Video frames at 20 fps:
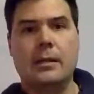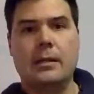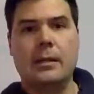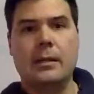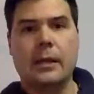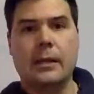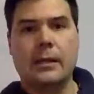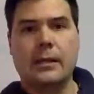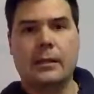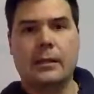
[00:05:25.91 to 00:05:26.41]

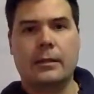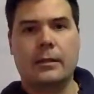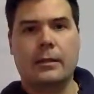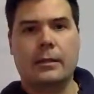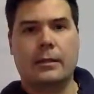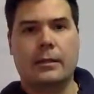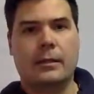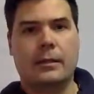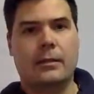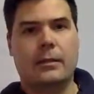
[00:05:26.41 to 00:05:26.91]
doesn't
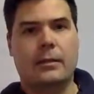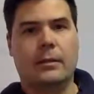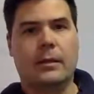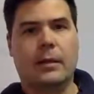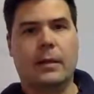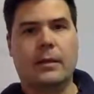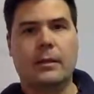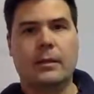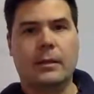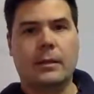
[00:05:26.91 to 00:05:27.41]

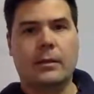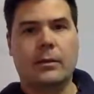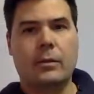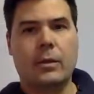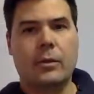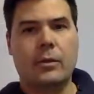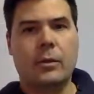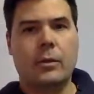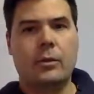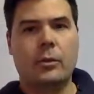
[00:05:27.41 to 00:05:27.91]

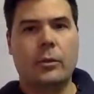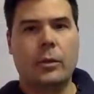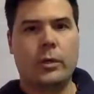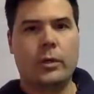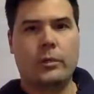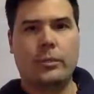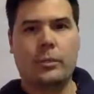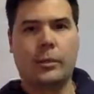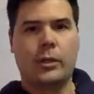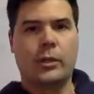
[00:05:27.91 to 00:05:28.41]
agree with
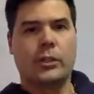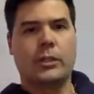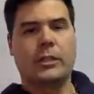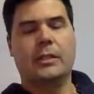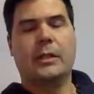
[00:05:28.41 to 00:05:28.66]
George Bush.